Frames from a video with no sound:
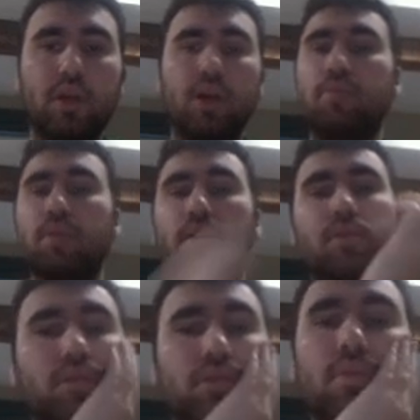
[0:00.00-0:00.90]
time though,
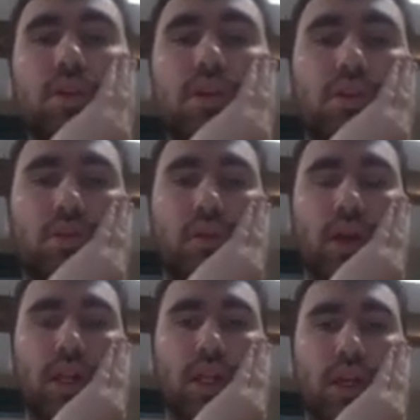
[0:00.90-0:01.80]
so I'm going to go
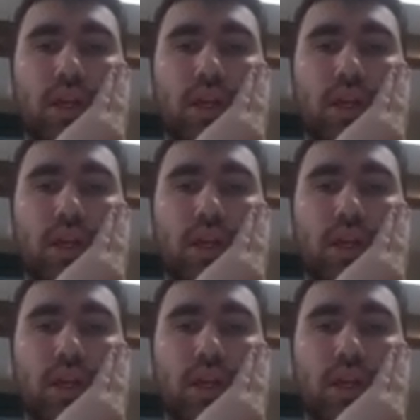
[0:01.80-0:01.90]
quickly.